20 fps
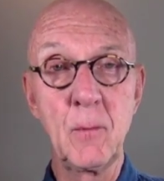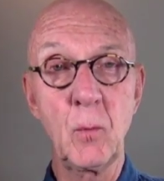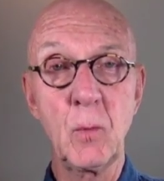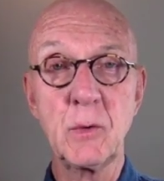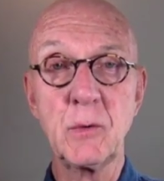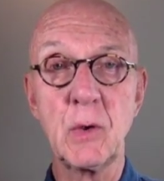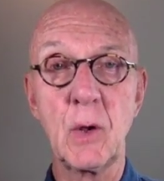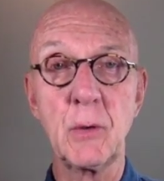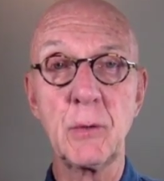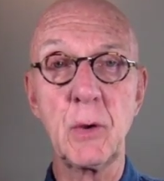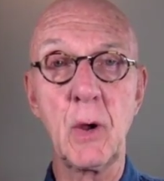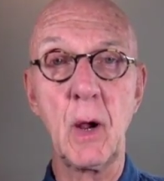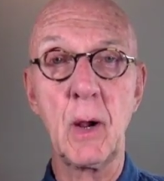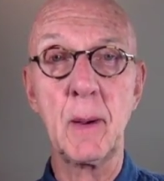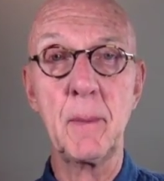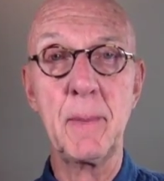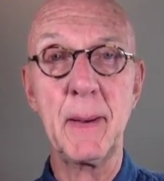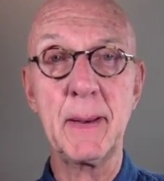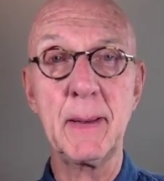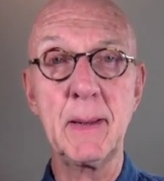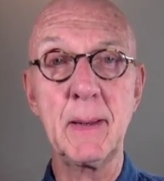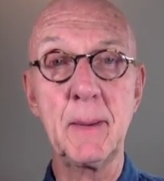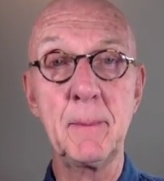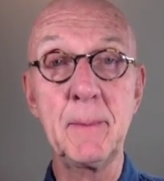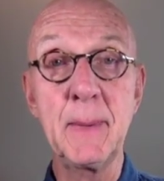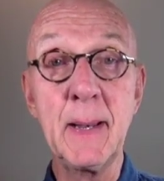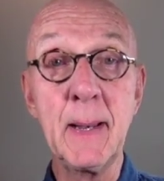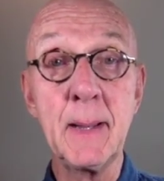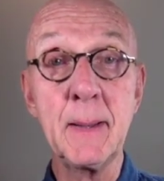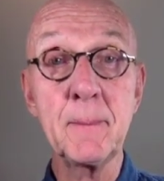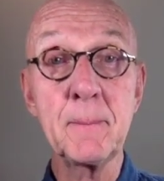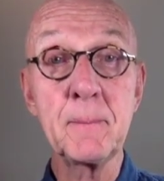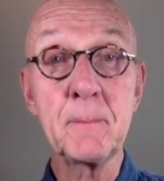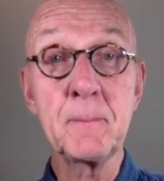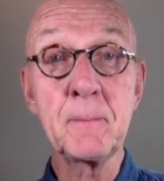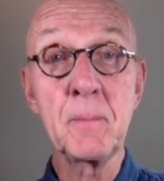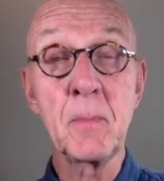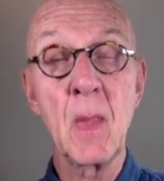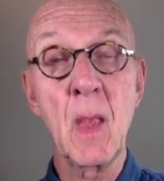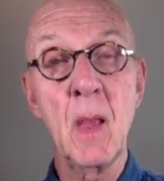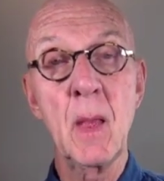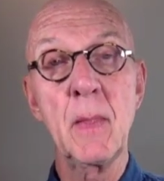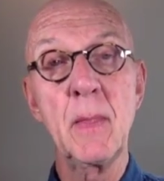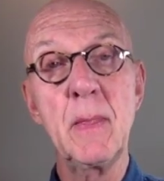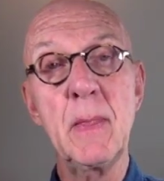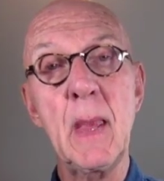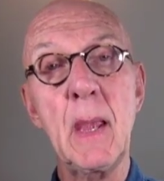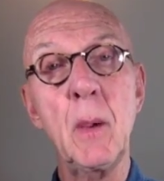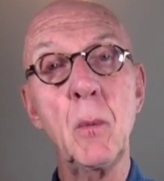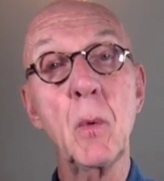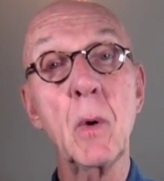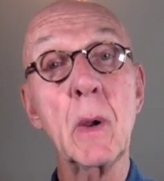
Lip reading: which I'll talk about in a minute, they were